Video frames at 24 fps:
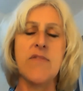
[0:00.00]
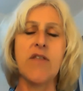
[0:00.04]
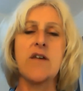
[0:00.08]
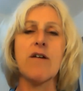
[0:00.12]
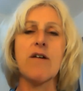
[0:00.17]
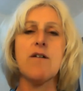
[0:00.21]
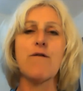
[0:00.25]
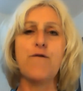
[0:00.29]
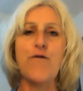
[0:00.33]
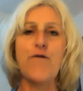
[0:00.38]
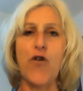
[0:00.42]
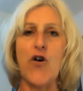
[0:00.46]

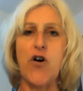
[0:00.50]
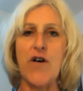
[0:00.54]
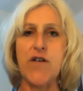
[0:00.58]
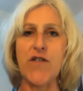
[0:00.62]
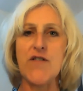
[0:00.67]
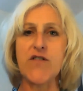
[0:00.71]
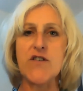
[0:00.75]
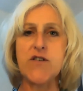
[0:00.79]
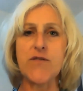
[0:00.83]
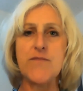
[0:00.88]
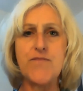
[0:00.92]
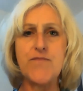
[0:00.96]

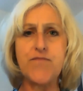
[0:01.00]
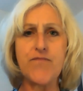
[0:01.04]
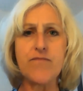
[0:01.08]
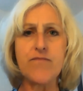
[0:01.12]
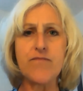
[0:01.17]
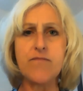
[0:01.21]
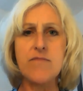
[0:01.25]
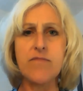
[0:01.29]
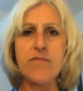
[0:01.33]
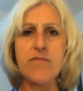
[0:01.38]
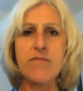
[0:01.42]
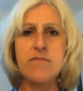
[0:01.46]
First,
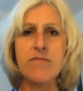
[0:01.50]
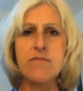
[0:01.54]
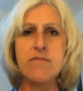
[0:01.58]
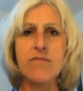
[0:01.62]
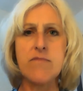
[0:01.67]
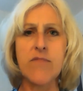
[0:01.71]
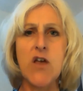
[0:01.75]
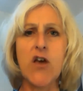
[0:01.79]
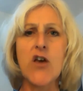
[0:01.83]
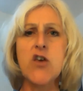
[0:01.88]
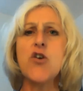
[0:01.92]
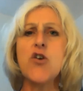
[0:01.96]

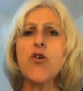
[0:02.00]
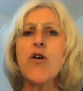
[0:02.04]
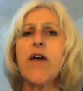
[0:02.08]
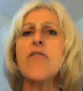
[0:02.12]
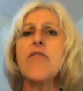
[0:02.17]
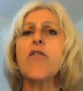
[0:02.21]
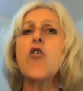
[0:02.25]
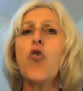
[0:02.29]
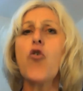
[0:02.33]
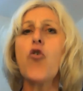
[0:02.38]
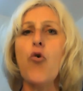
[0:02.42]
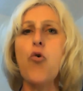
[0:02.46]
you get
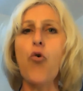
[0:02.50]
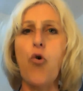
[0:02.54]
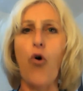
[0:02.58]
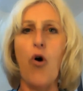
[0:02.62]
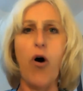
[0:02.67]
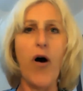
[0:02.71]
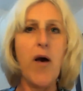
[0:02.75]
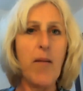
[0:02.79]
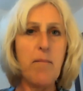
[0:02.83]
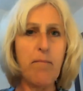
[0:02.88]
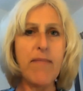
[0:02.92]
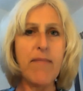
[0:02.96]
the core
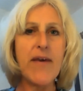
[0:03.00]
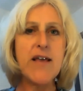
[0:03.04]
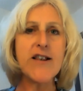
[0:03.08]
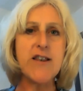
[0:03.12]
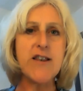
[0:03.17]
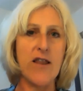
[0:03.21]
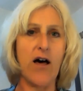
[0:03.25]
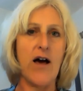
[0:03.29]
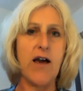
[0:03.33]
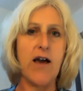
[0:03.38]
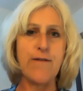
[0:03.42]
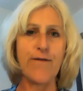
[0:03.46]

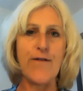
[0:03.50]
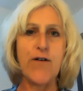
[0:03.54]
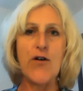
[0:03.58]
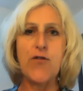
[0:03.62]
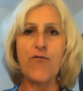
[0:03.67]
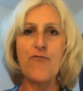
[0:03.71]
Midlife